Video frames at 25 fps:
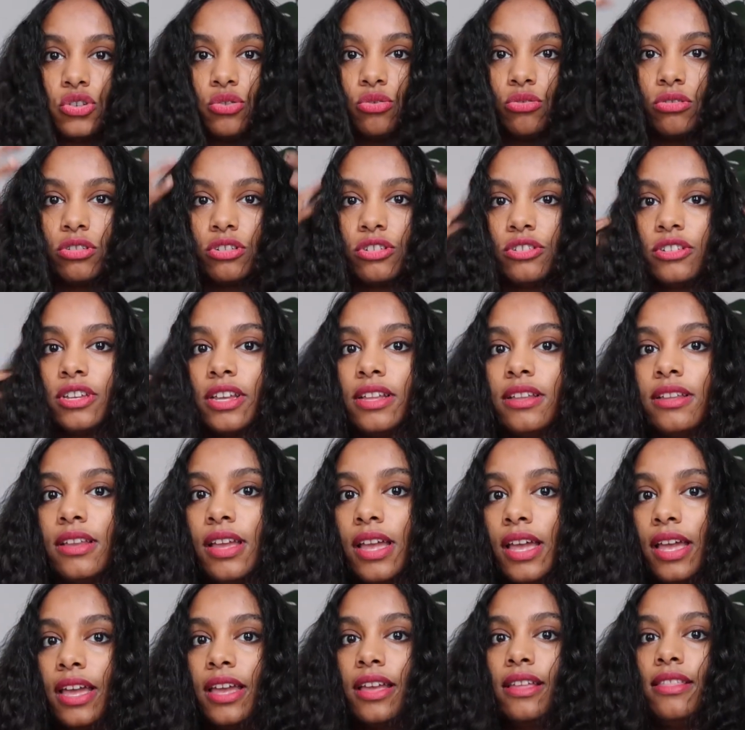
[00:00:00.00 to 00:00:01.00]
shorter than
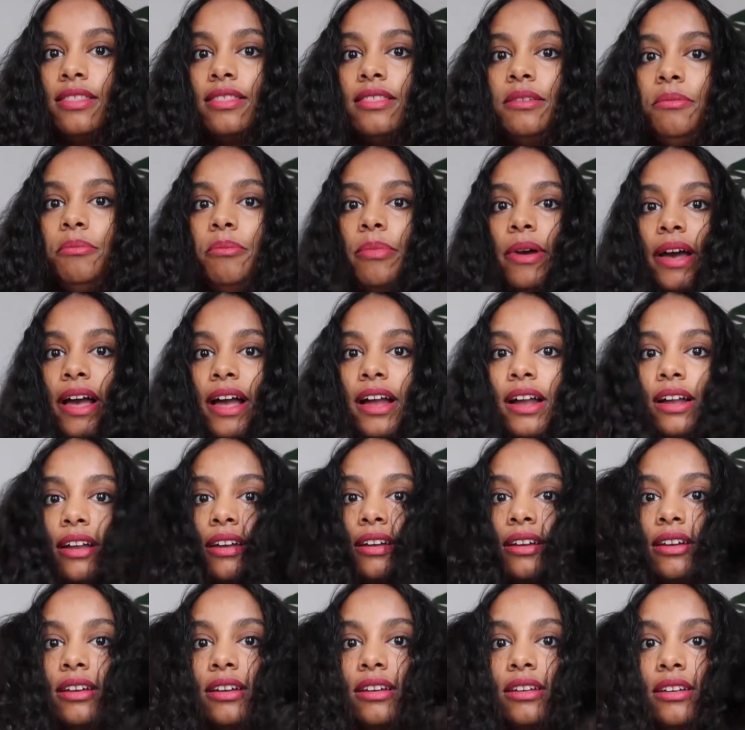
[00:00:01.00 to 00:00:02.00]
in the
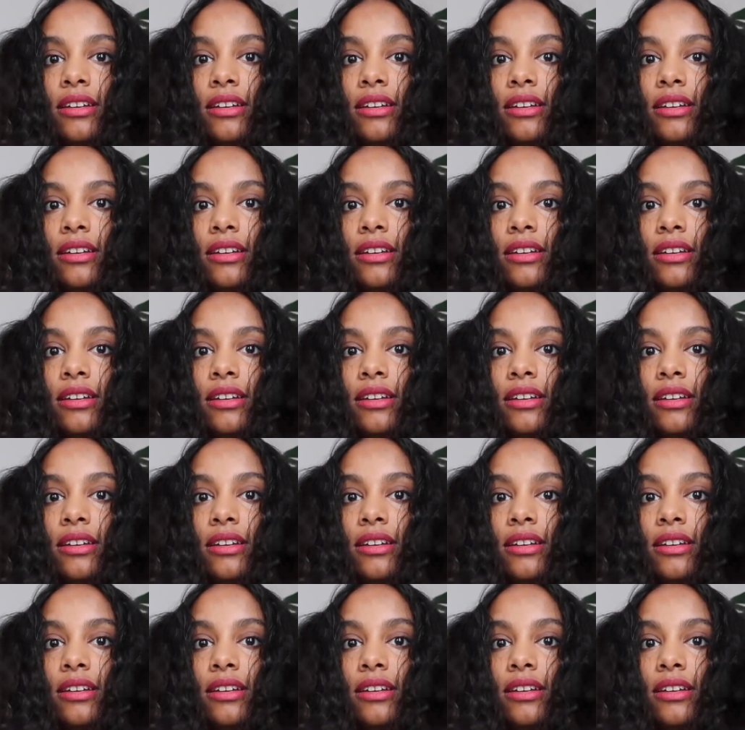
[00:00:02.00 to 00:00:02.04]
back